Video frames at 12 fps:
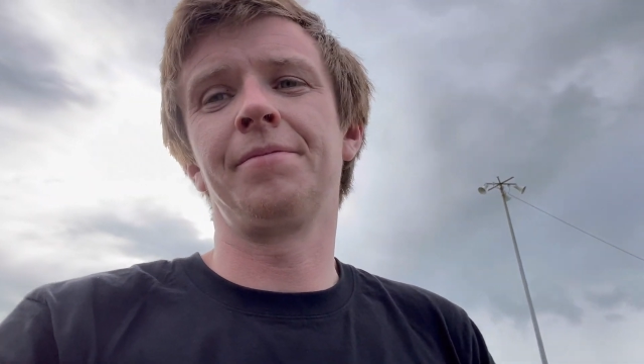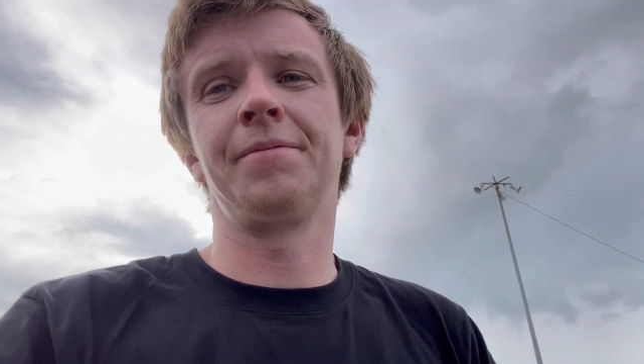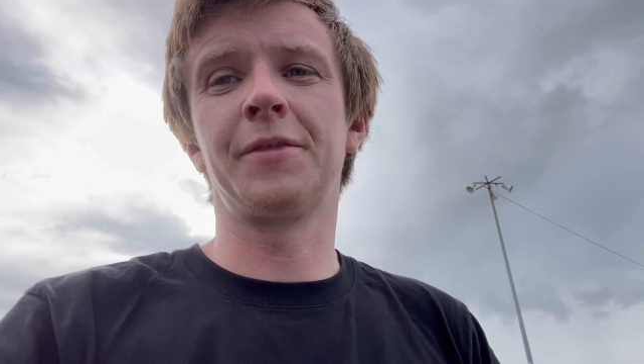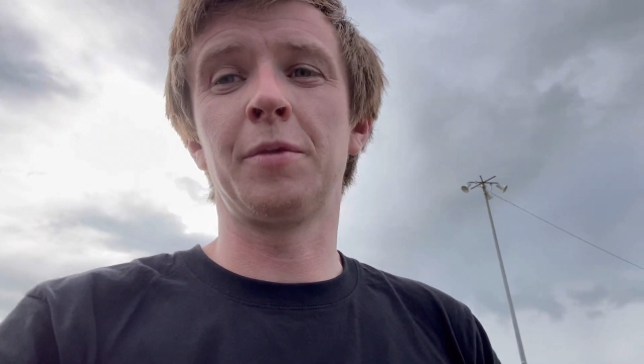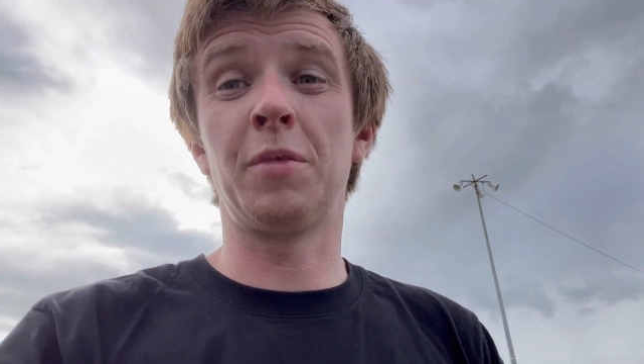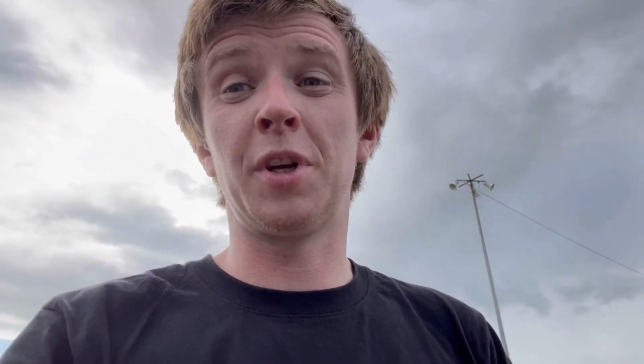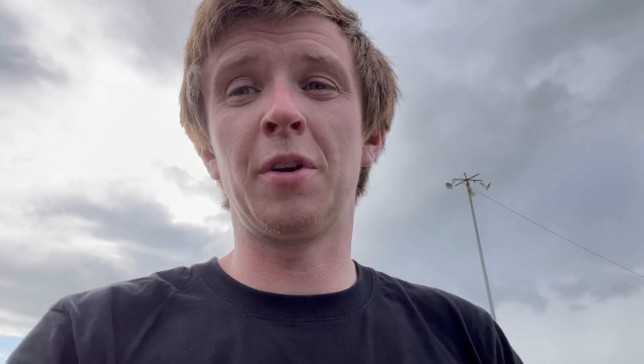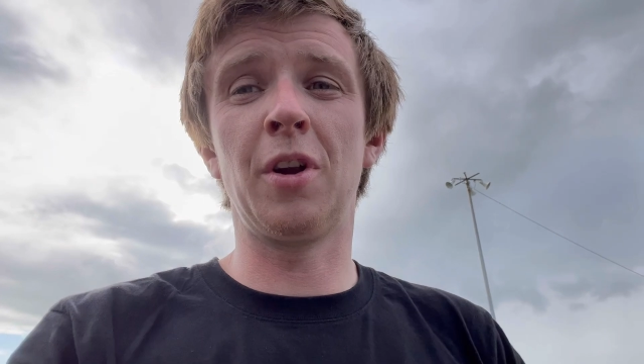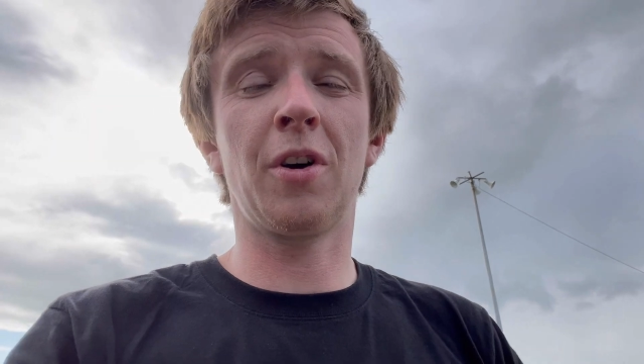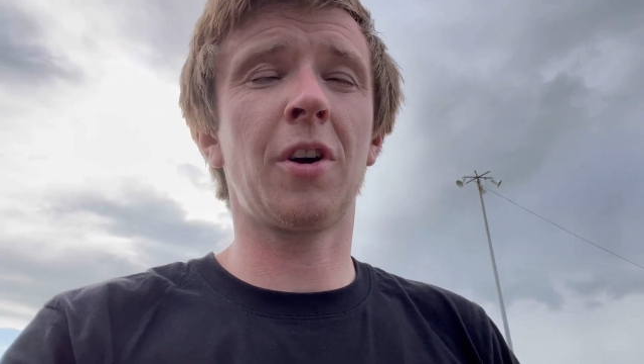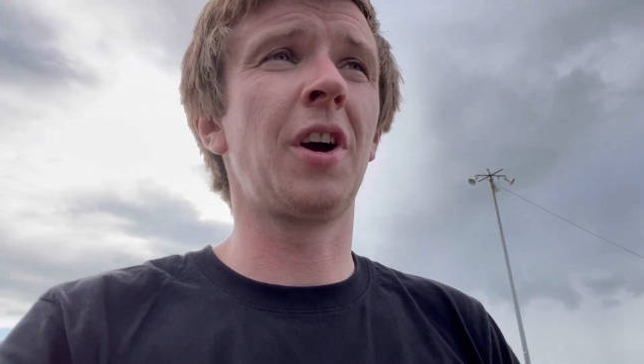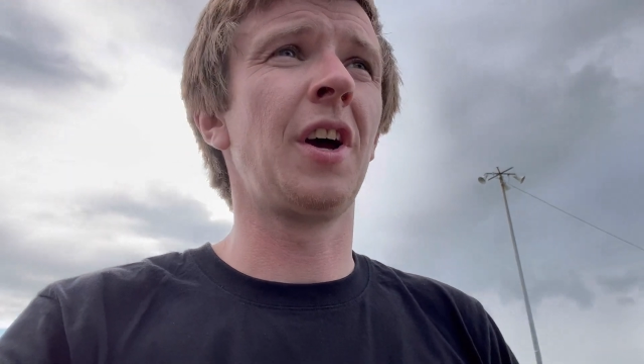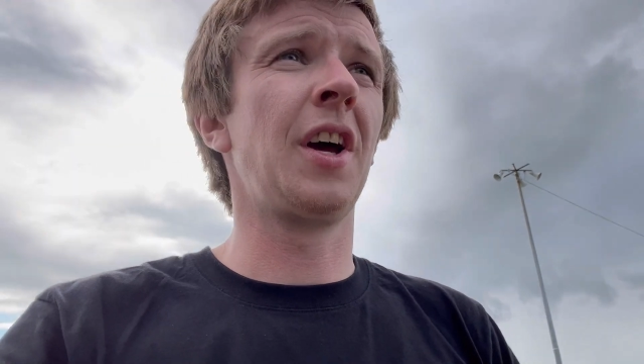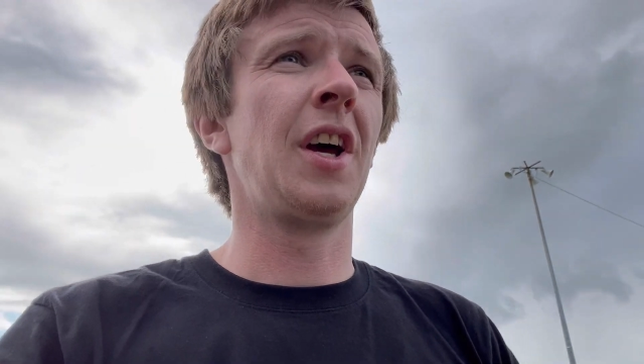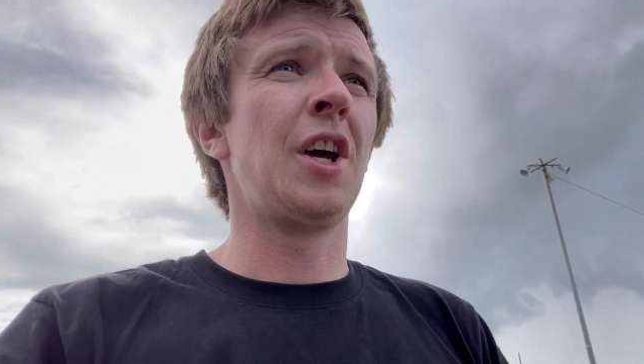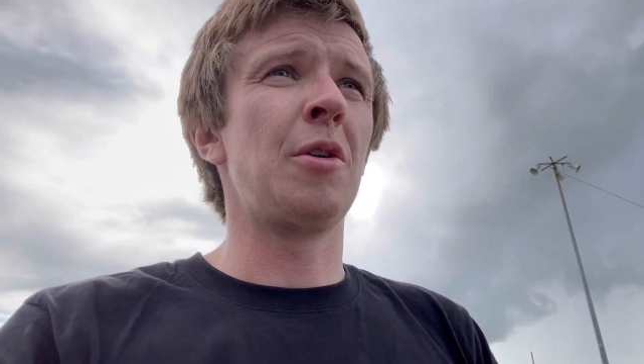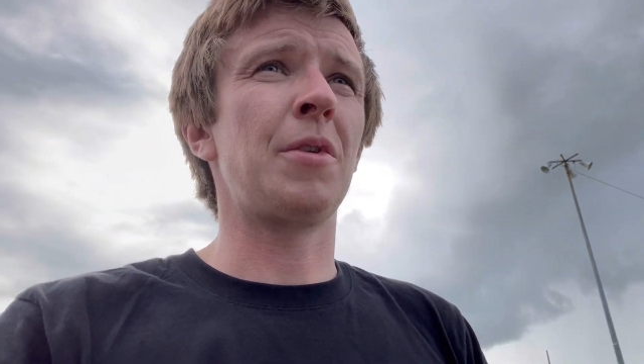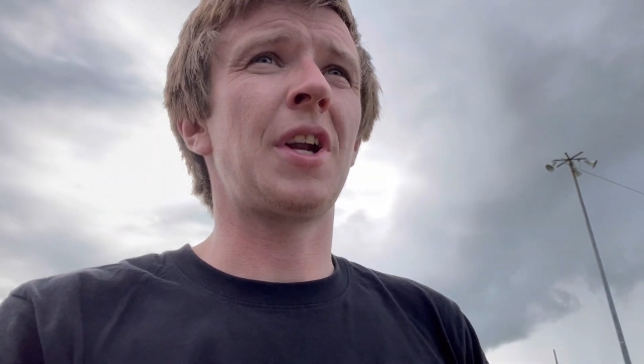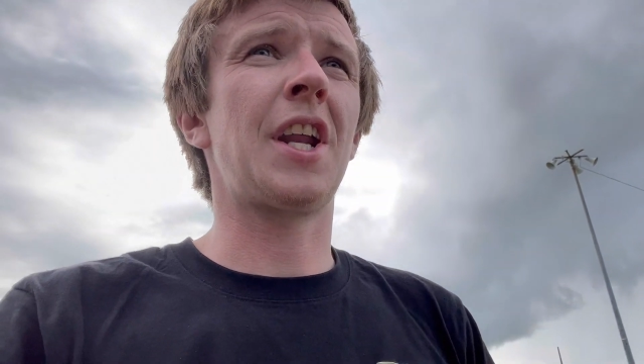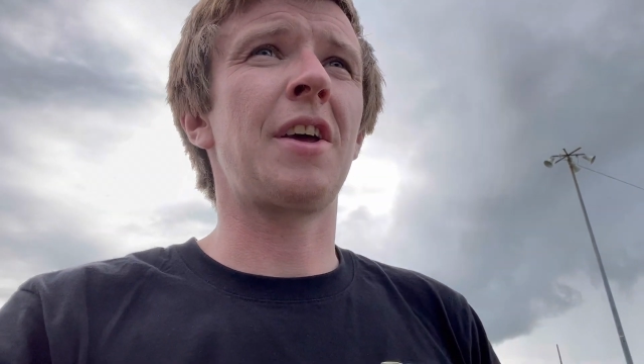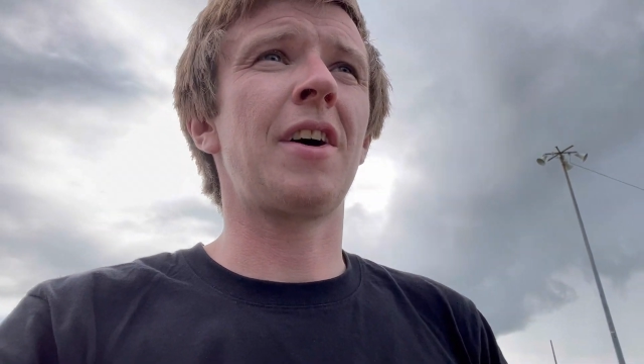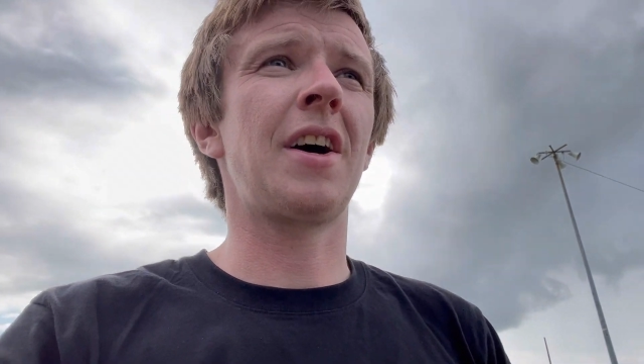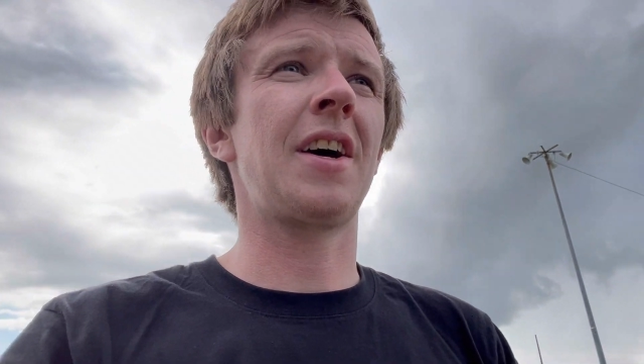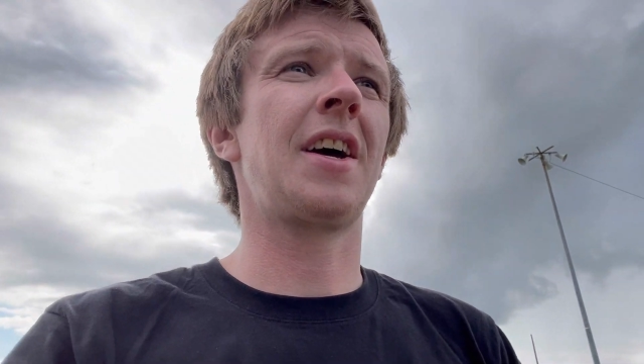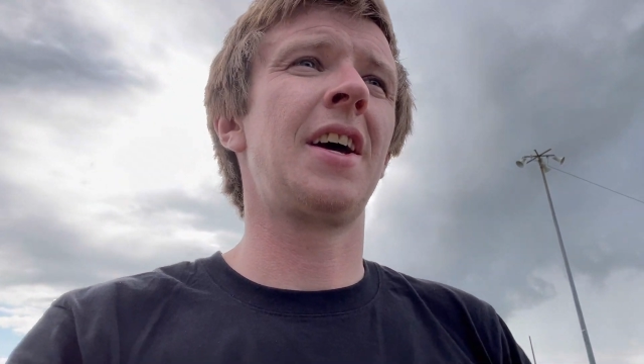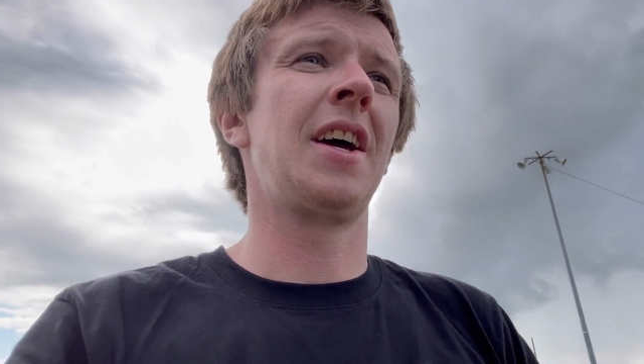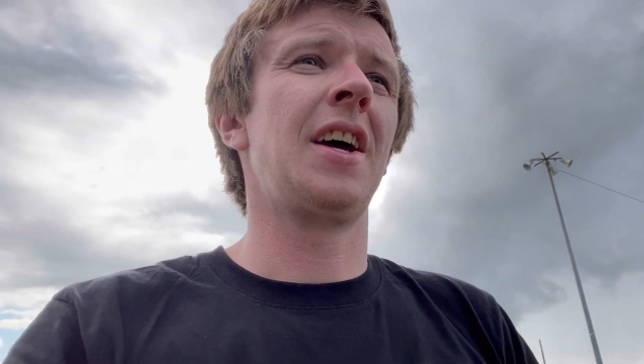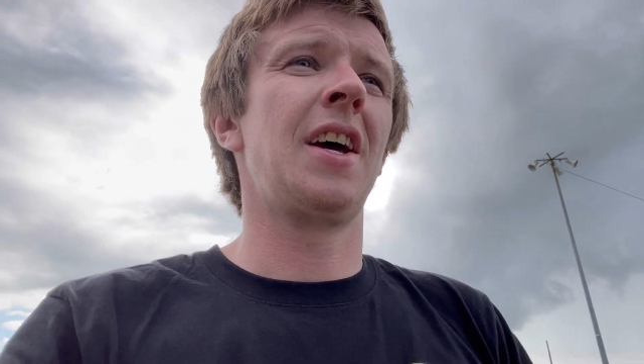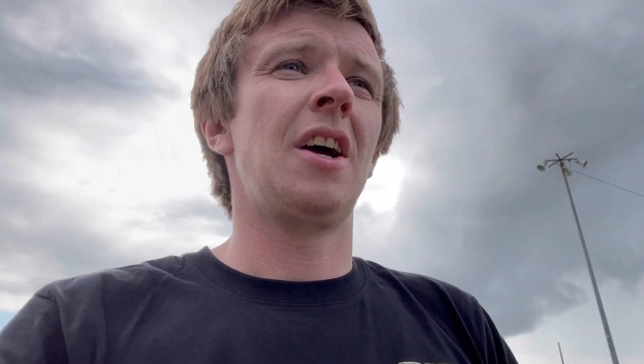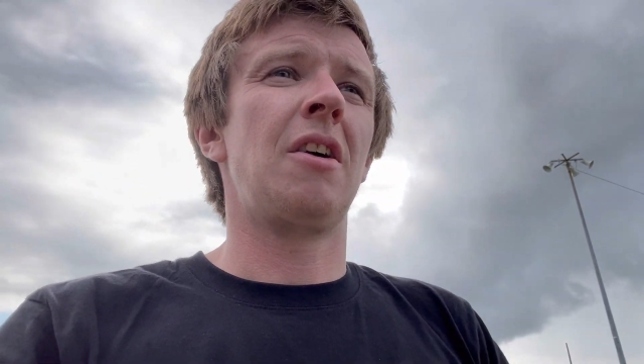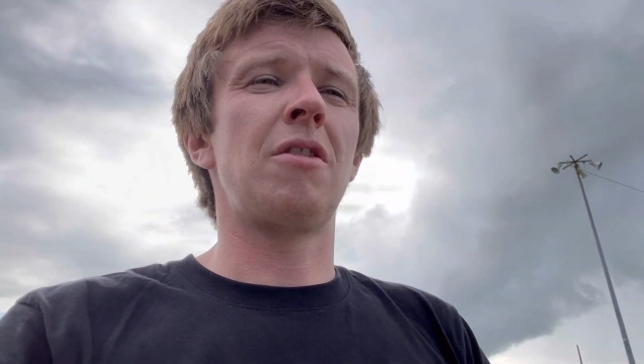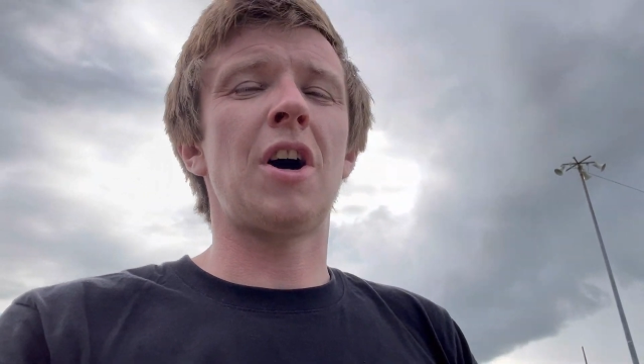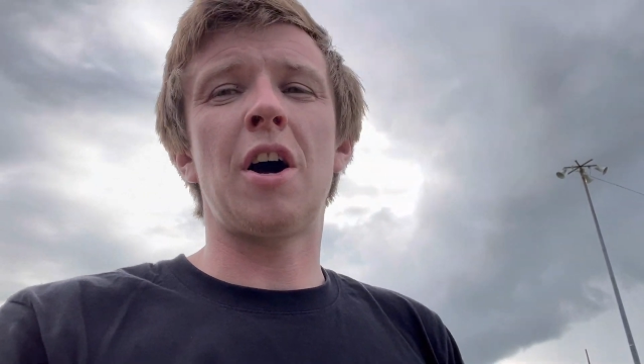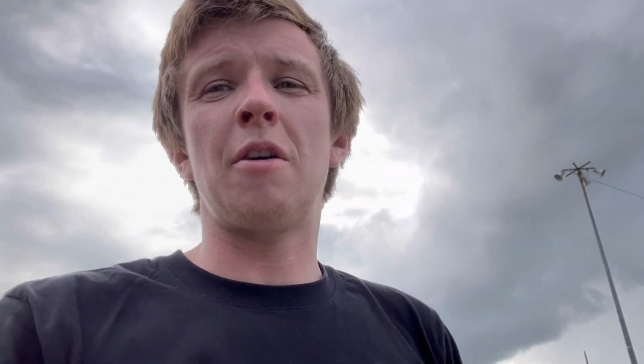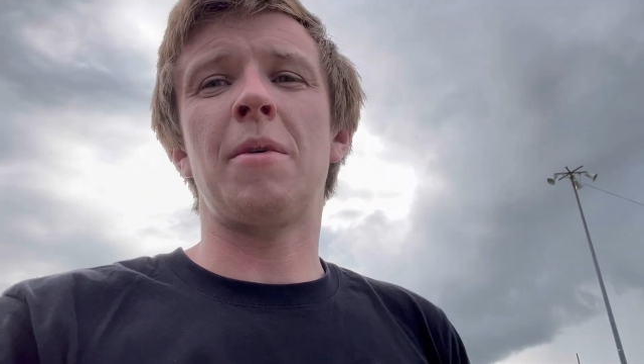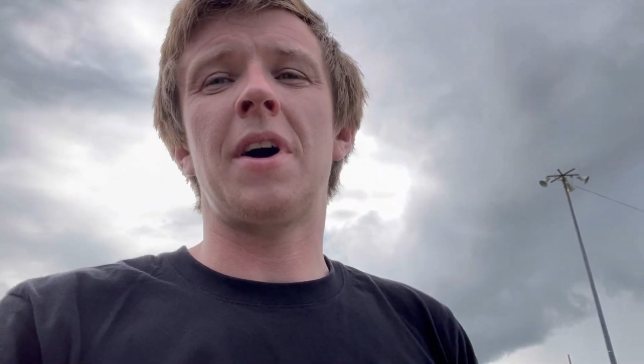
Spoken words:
A bit of luck. But anyway, Rob